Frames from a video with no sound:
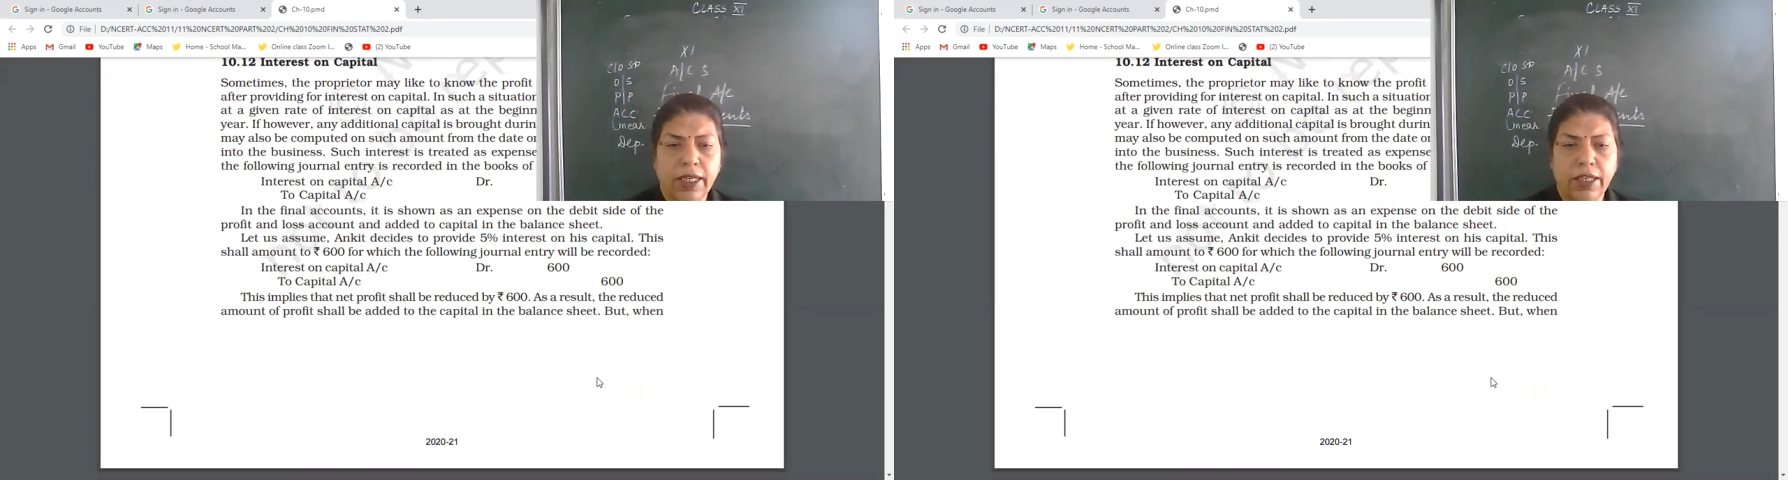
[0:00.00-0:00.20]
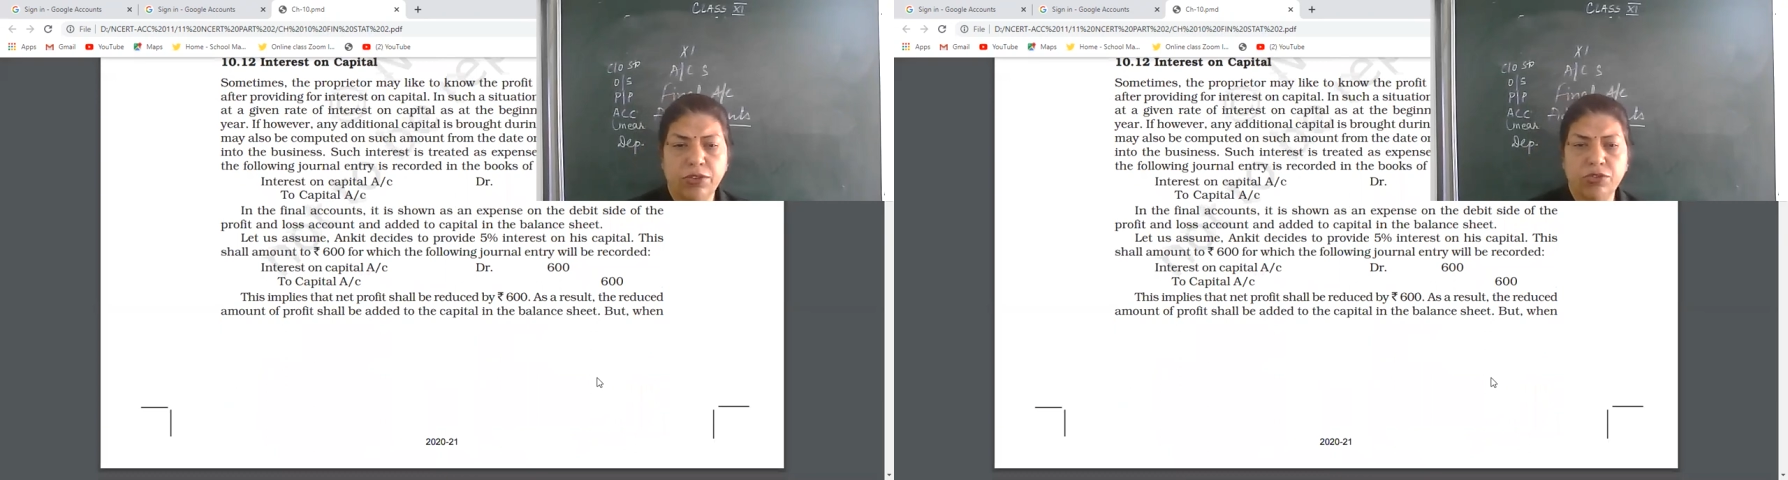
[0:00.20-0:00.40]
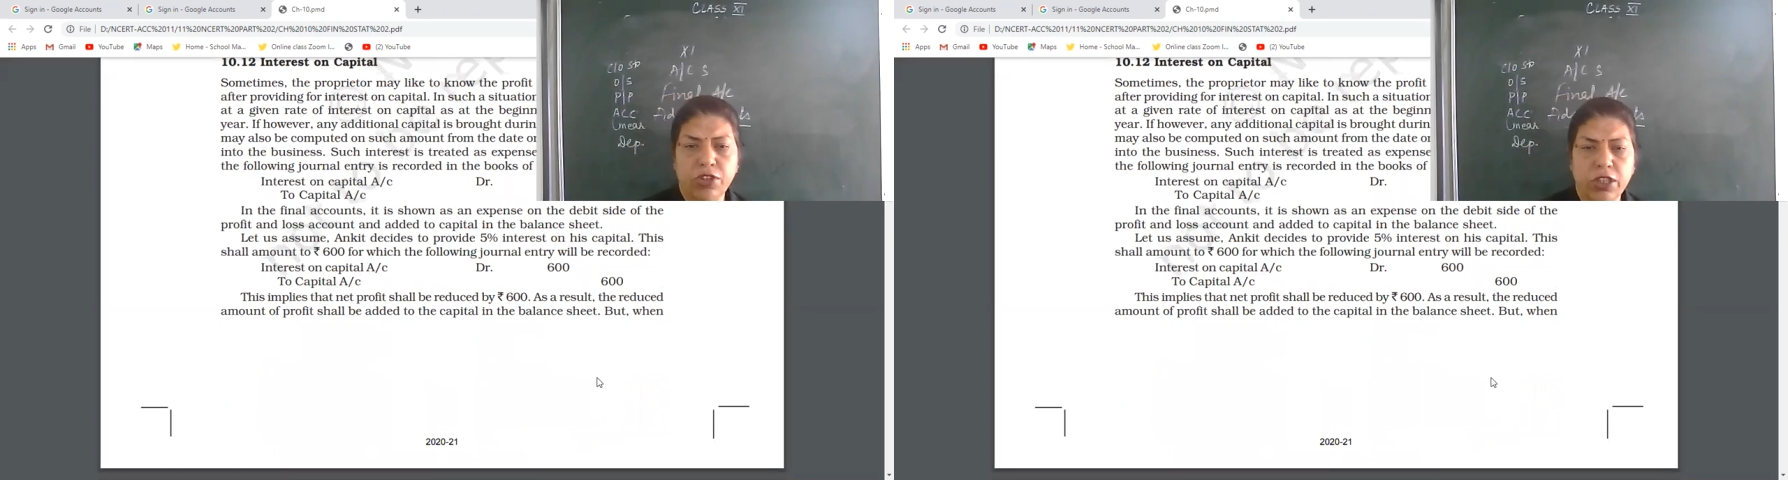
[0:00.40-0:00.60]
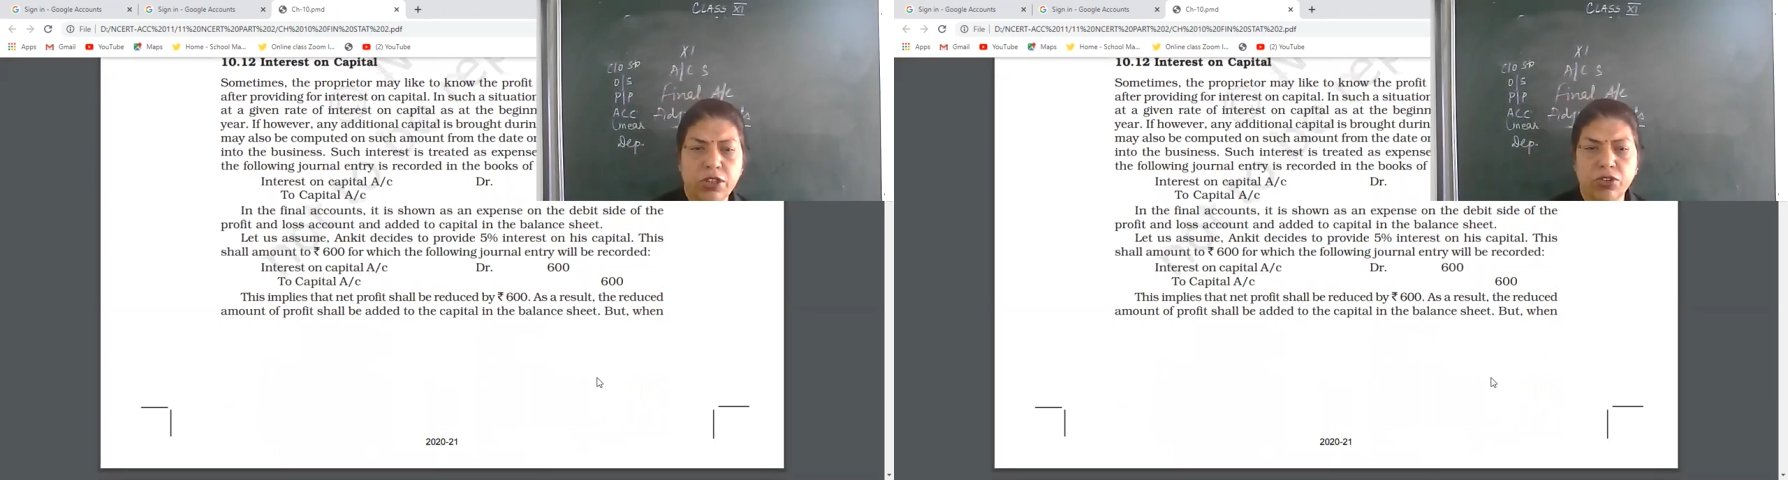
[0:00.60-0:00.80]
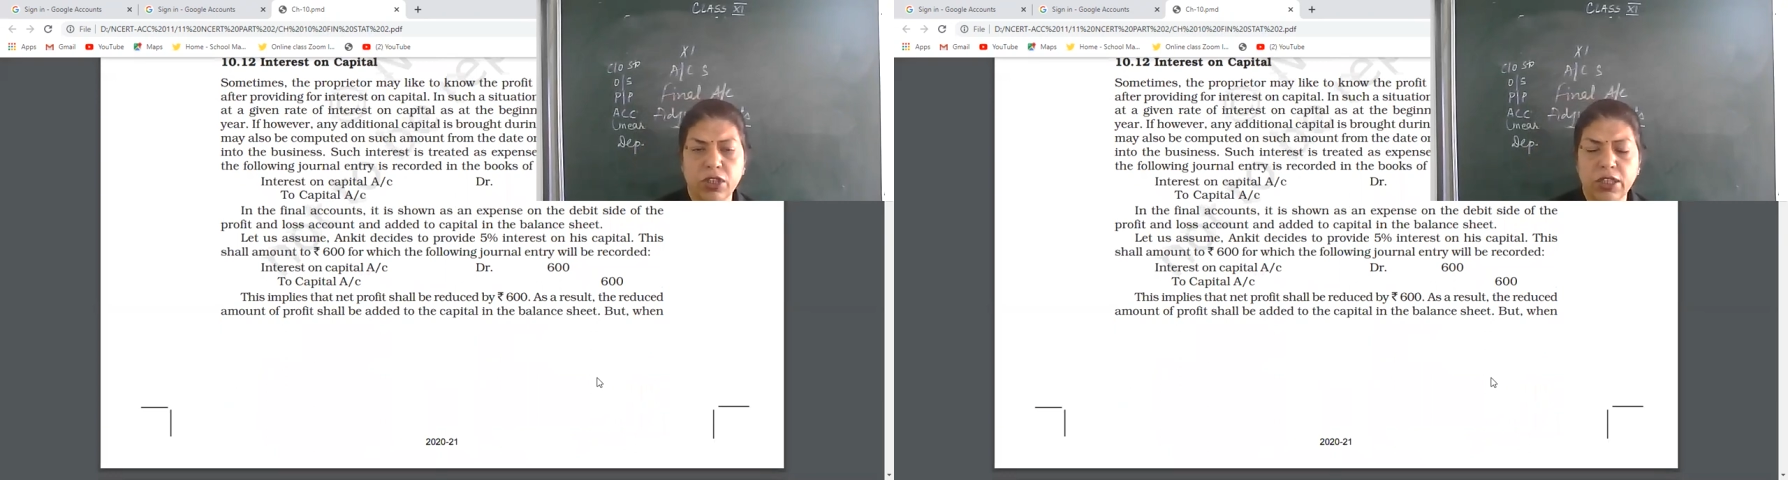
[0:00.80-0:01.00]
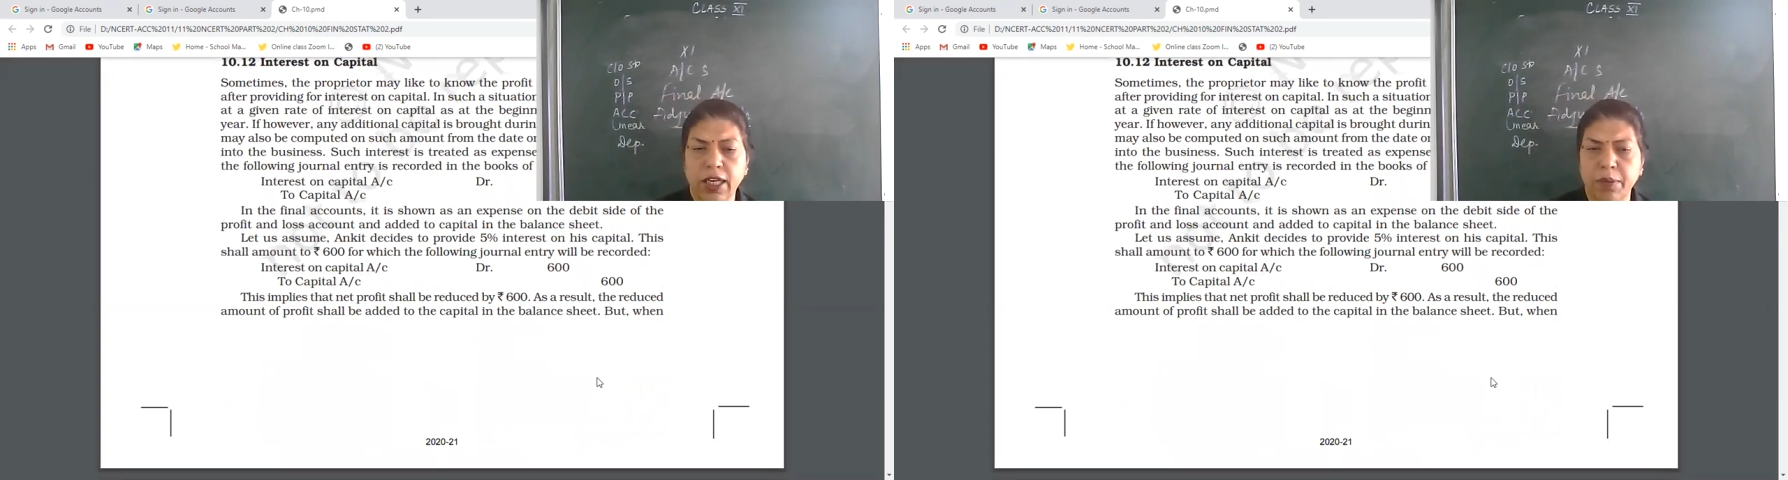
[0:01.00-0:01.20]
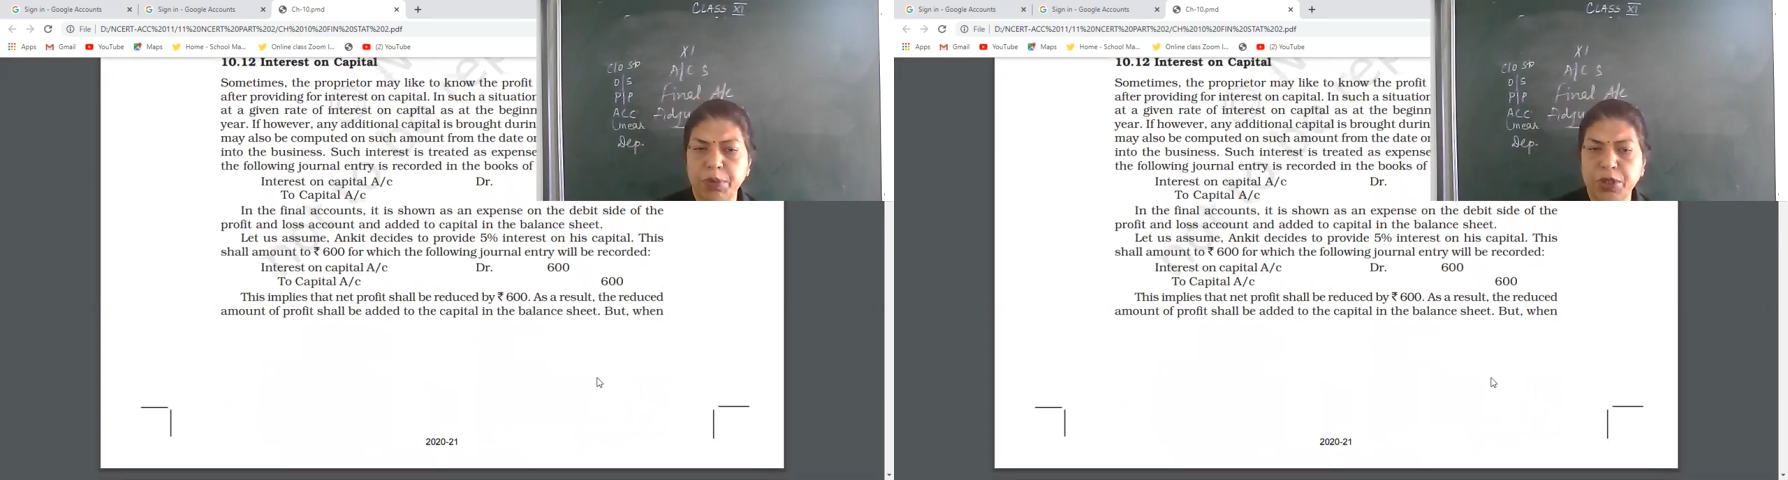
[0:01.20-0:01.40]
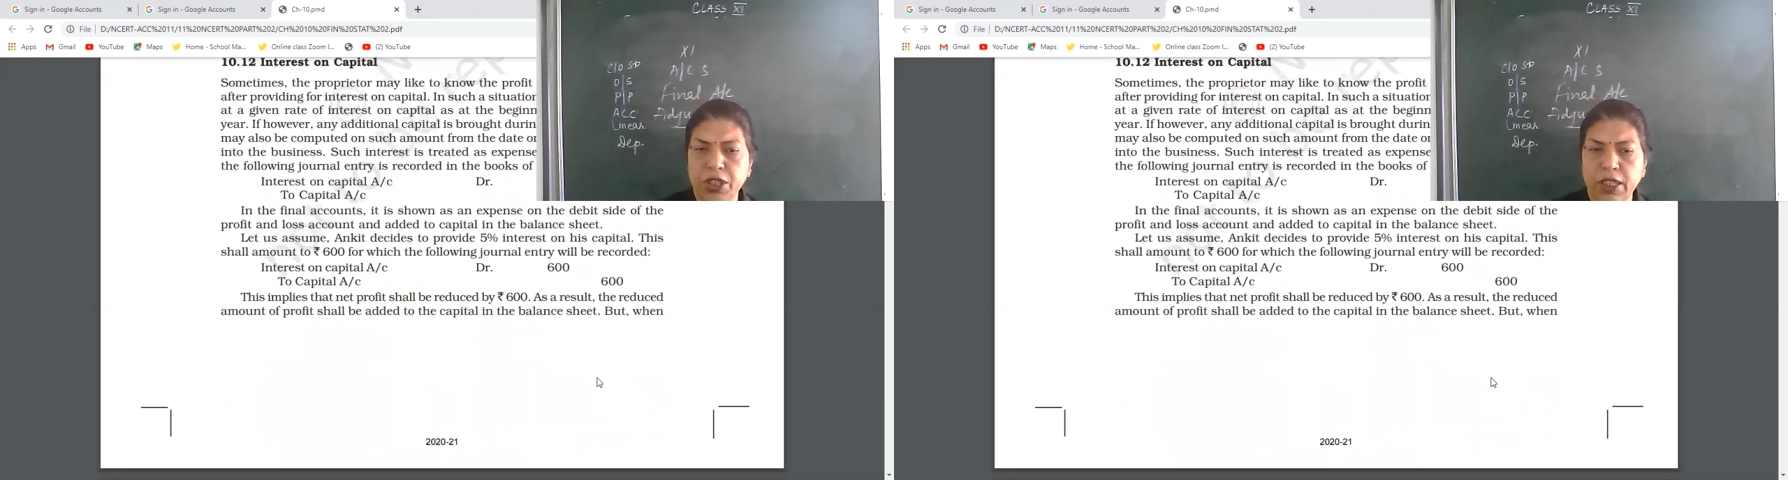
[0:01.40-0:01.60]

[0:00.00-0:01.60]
interest on capital